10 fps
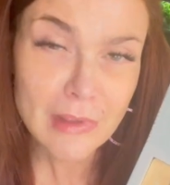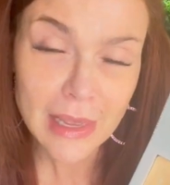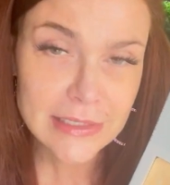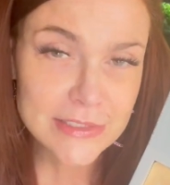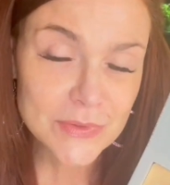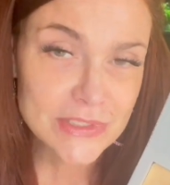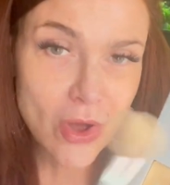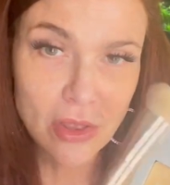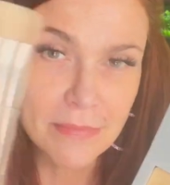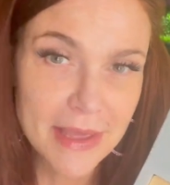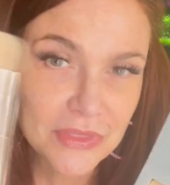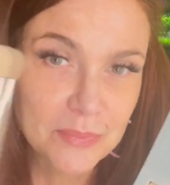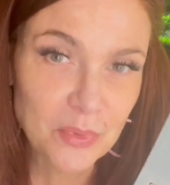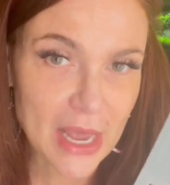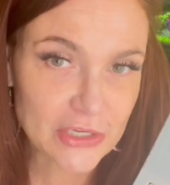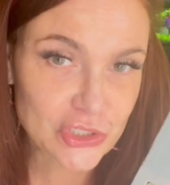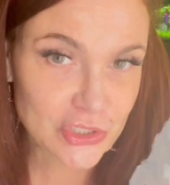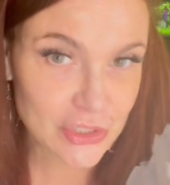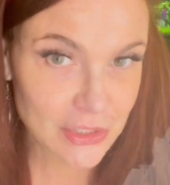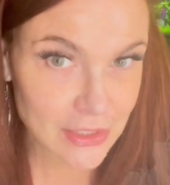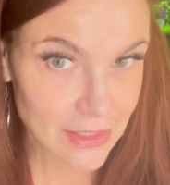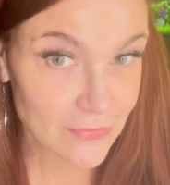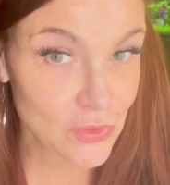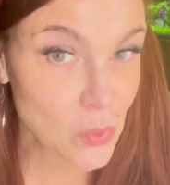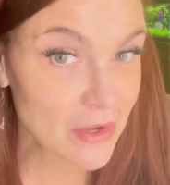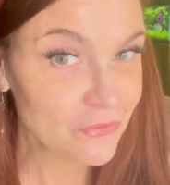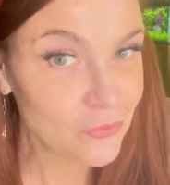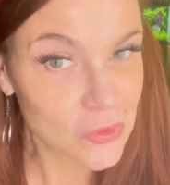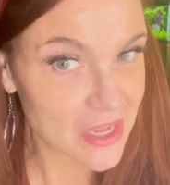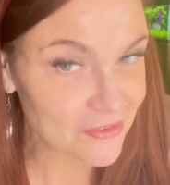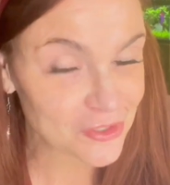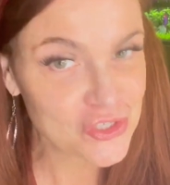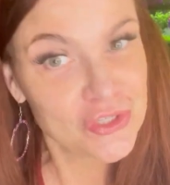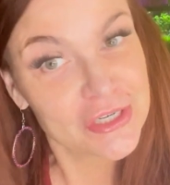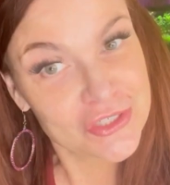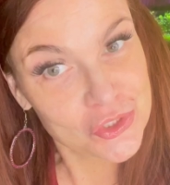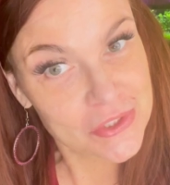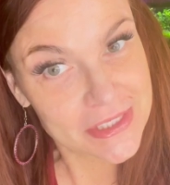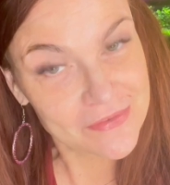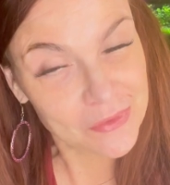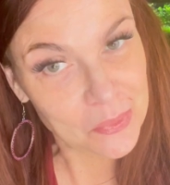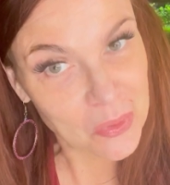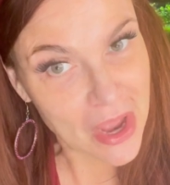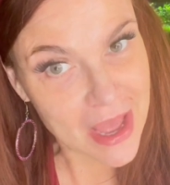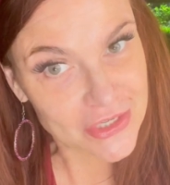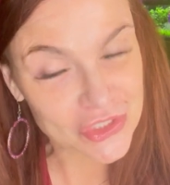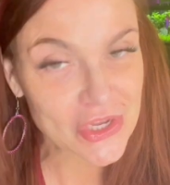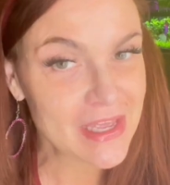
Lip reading: And so it's all about the brush. If you want full coverage, you're going to choose a different brush.